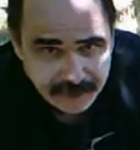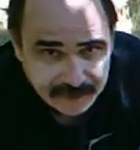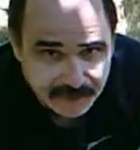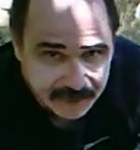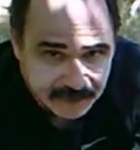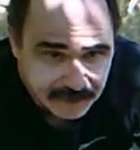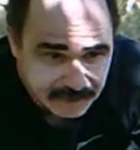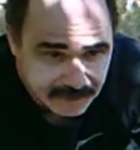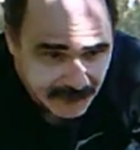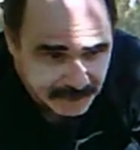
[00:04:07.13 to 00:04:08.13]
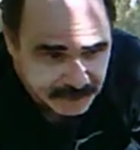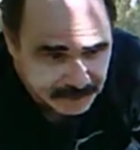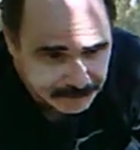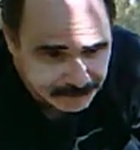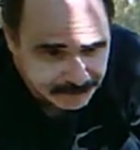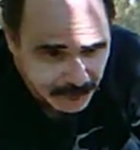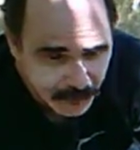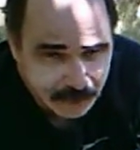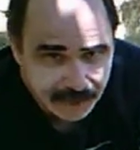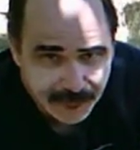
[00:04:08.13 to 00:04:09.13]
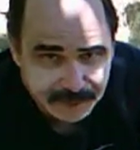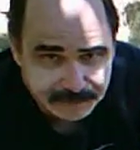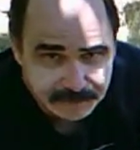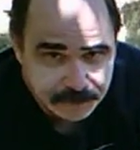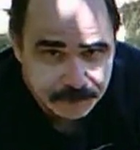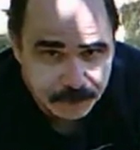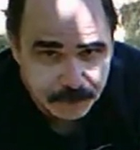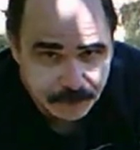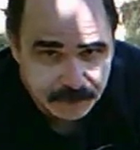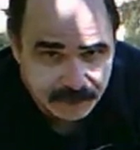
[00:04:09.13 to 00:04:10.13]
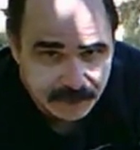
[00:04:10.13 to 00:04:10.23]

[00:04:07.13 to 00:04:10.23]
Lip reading: then that's all that fuel